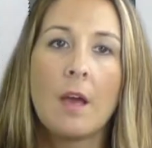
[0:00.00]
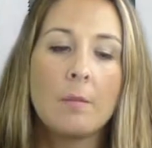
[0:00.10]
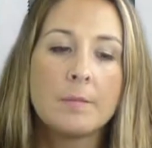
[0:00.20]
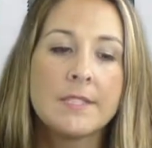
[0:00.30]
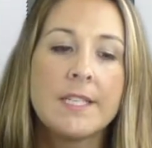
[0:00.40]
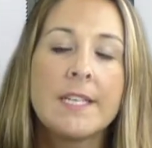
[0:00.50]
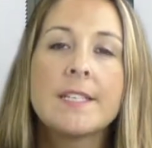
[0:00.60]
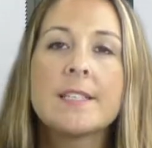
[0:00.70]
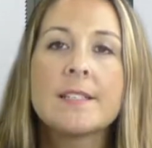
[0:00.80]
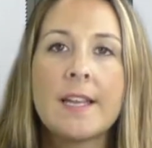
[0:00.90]
sitting
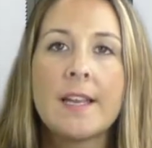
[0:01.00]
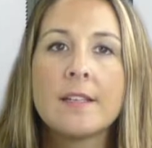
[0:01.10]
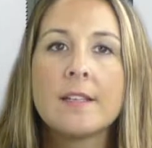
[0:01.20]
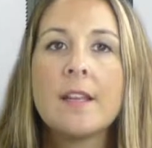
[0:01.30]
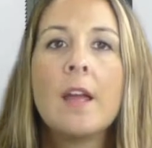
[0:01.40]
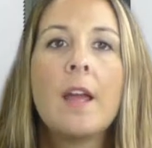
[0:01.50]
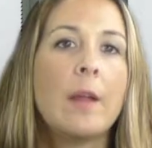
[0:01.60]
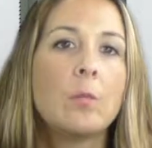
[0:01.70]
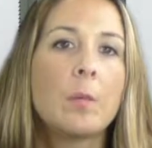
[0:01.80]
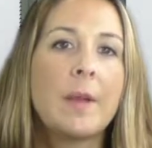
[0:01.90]
to stand,
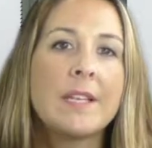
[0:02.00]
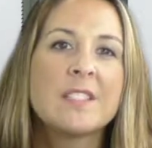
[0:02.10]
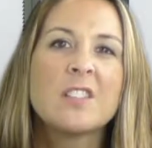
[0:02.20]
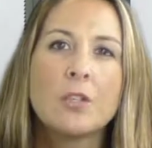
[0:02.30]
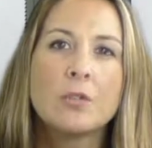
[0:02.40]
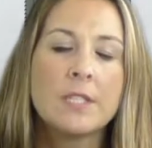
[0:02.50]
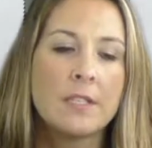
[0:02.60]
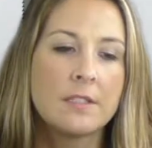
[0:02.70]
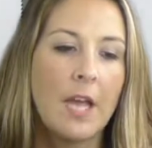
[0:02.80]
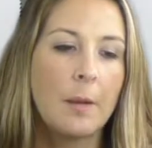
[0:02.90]
and we're basically using a
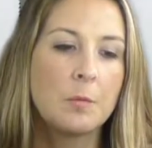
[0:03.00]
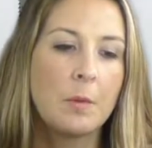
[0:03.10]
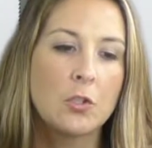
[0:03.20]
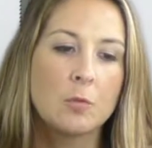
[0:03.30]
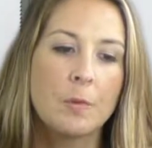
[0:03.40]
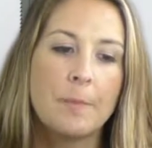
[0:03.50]
timed measurement.